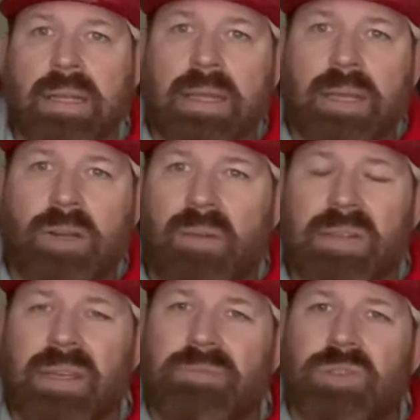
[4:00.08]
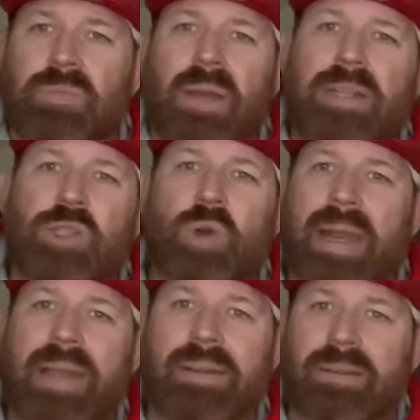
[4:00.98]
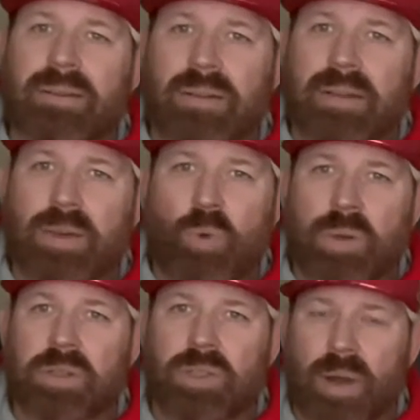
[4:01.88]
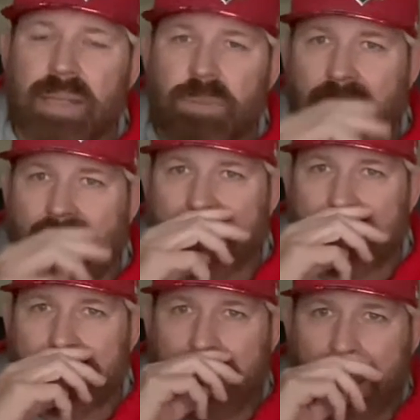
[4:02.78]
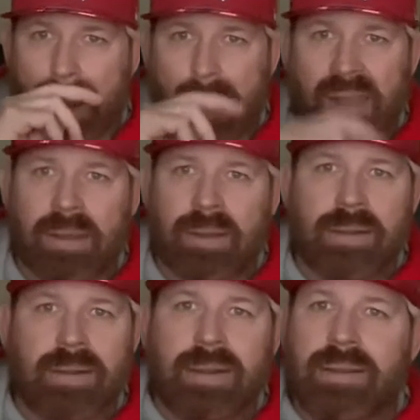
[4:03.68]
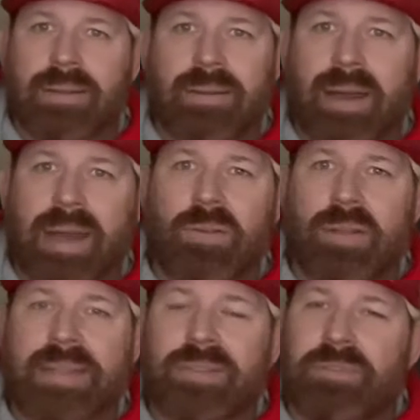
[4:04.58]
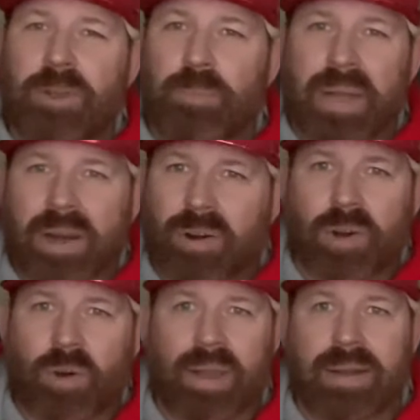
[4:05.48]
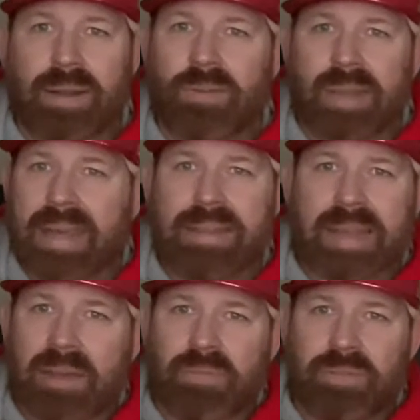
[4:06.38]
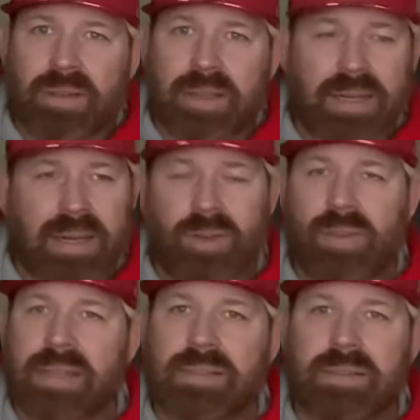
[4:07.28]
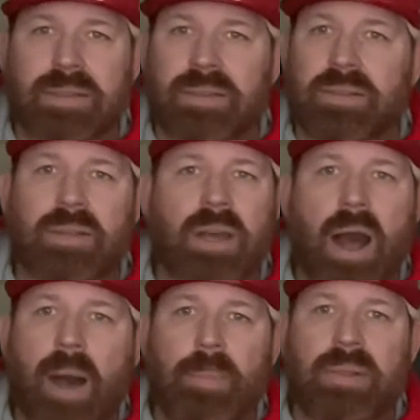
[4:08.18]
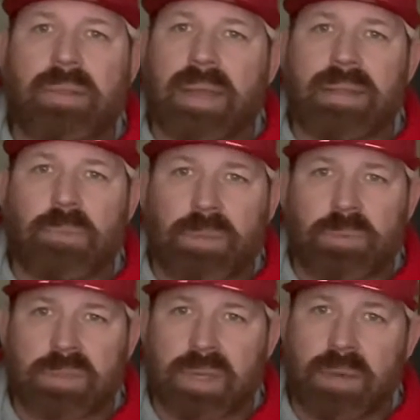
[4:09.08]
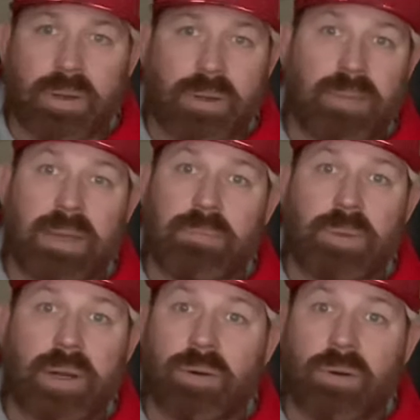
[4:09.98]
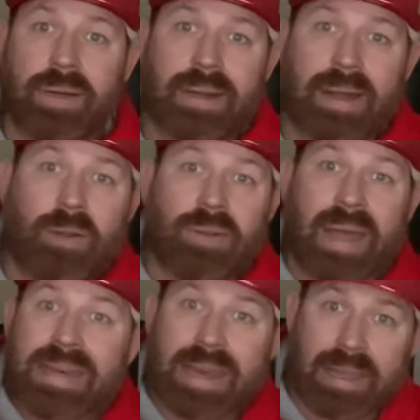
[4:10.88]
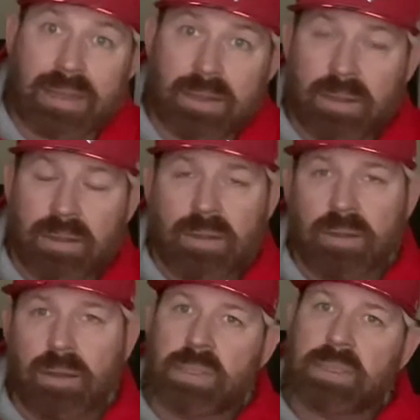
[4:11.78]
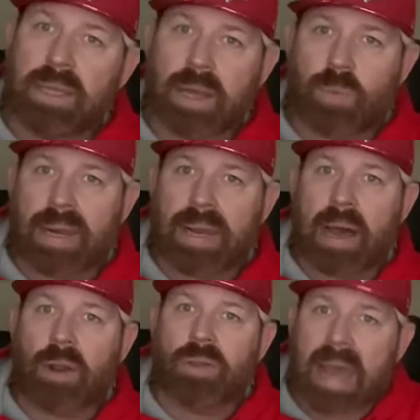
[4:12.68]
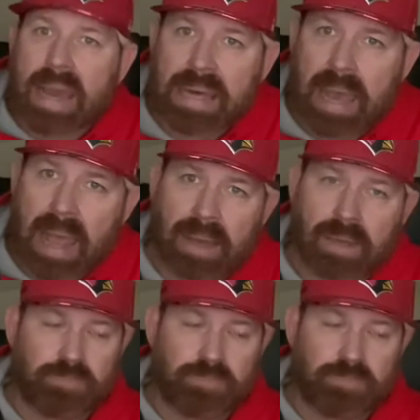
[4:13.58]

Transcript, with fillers: you know, obviously I, I tried it like once or twice back in the day. I don't like to feel paranoid. I don't like that feeling, and I know that's the common thing that people say, but it made me paranoid, and I don't like it. I'll tell you that right now. I don't like it.